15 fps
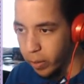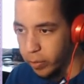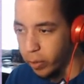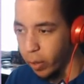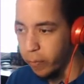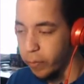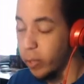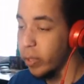So
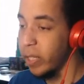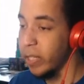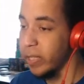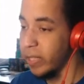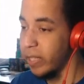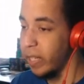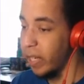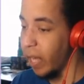if you could
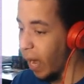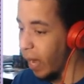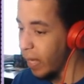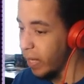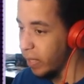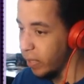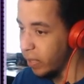not,